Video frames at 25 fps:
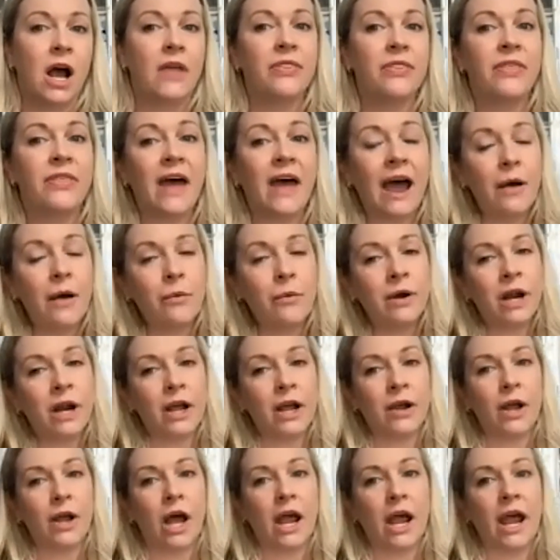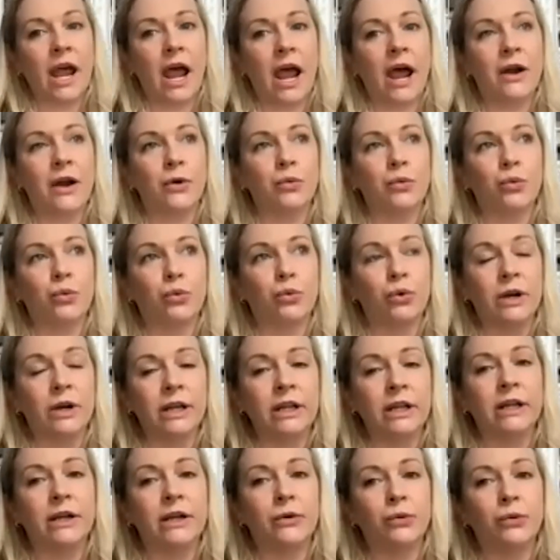That one I had a really,